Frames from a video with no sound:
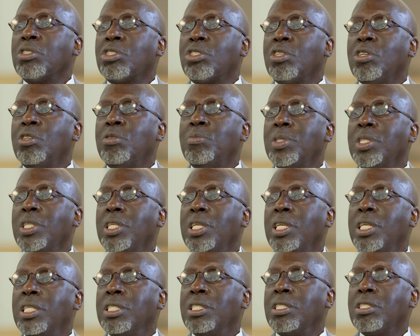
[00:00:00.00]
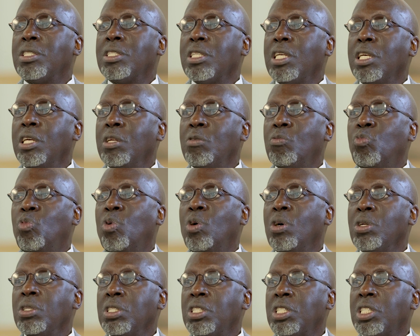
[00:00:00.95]
sermon is in
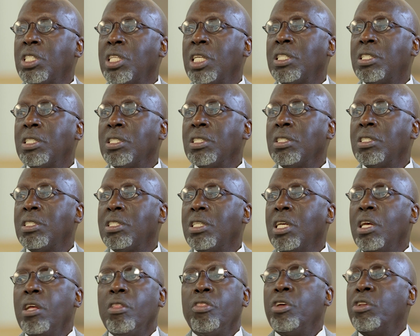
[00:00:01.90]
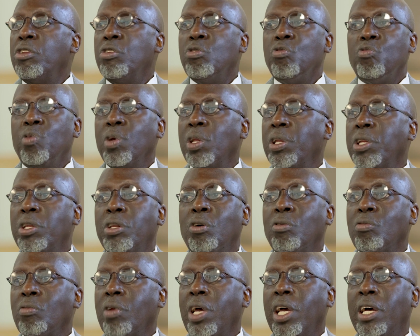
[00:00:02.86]
one sentence, then you really
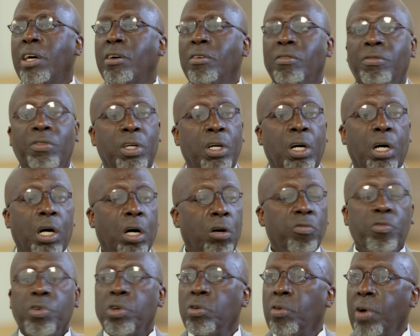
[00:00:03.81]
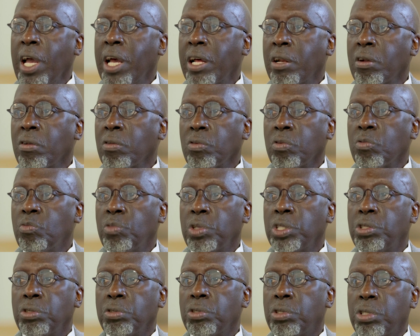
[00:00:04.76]
don't have a real handle on
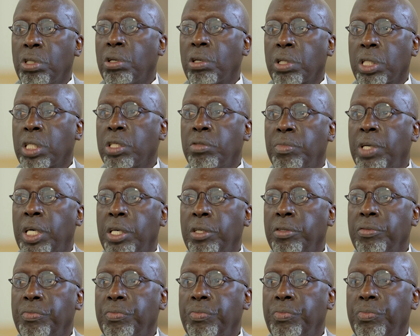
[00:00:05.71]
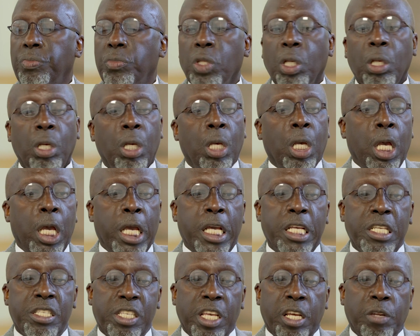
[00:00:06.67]
what you're talking about.
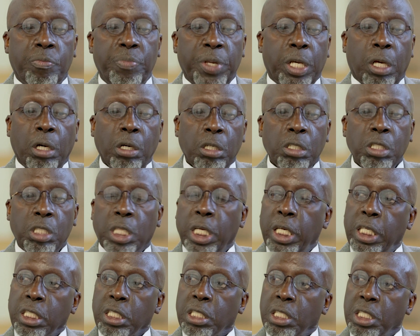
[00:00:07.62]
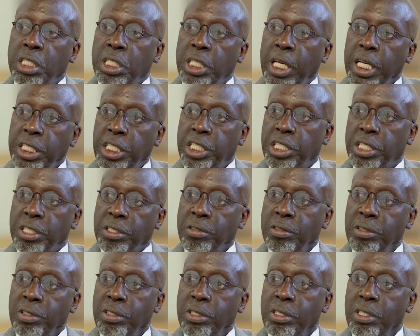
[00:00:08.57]
He said, because there's the
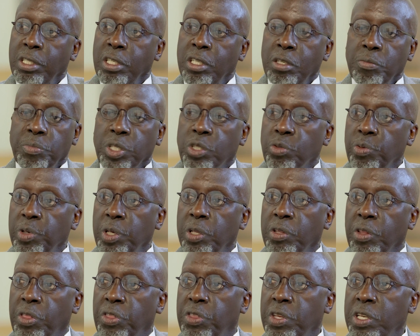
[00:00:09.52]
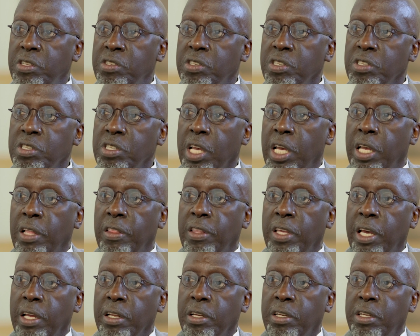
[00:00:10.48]
tension between the thesis and
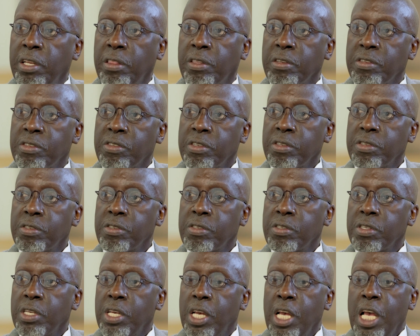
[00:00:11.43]
the antithesis,